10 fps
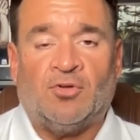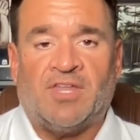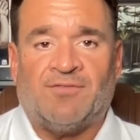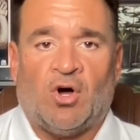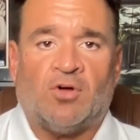on.
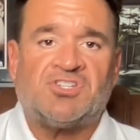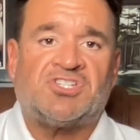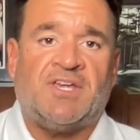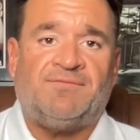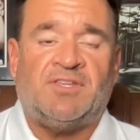They've all
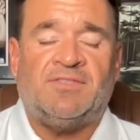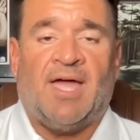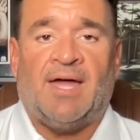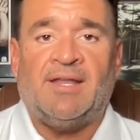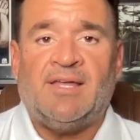shifted
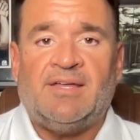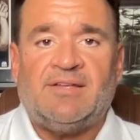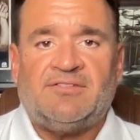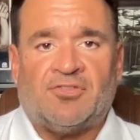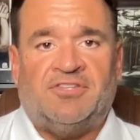that
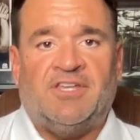to the